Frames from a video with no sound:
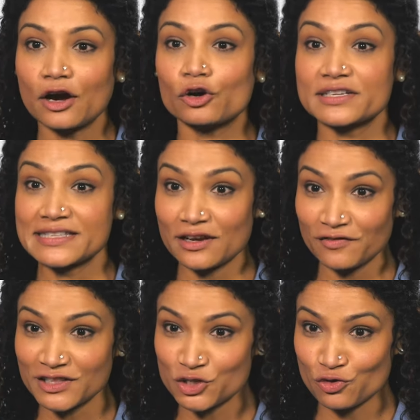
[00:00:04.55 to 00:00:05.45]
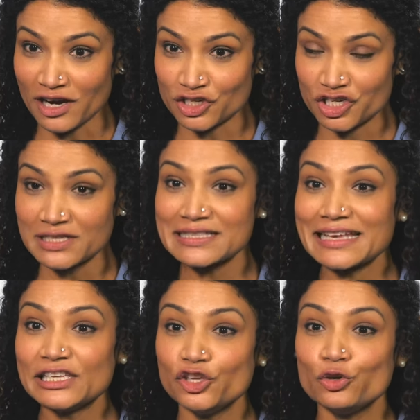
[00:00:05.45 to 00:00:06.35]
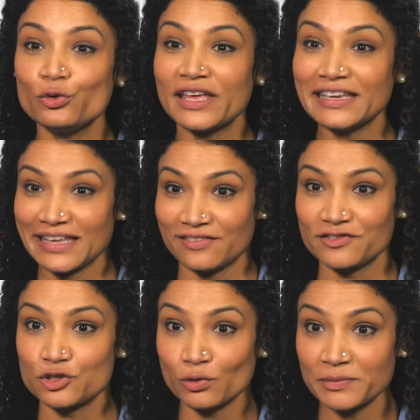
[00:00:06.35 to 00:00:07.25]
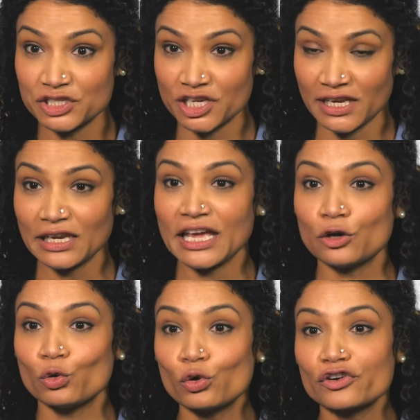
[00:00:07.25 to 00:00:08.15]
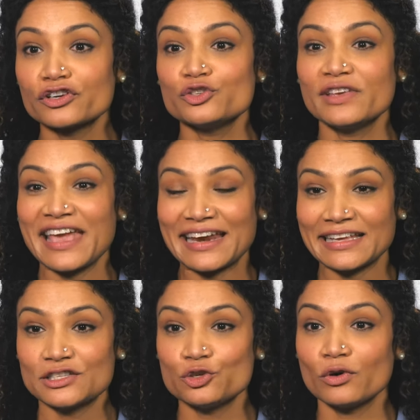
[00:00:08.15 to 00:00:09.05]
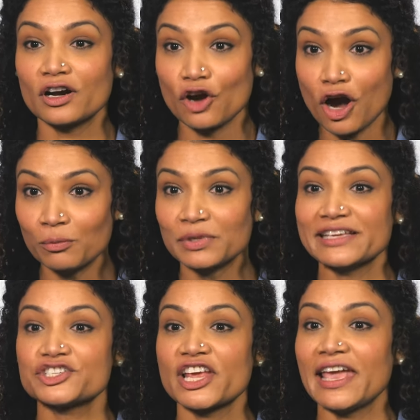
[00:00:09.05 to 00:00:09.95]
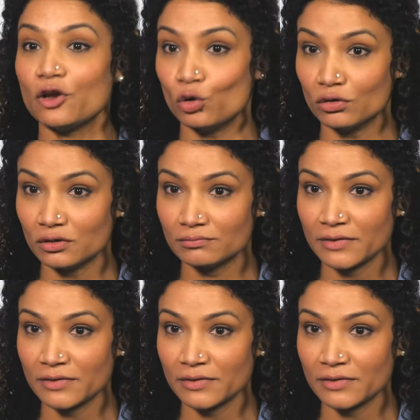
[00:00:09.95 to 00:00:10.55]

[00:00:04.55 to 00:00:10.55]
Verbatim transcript: or a set of instructions that you can give to a machine in order to get it to accomplish a goal.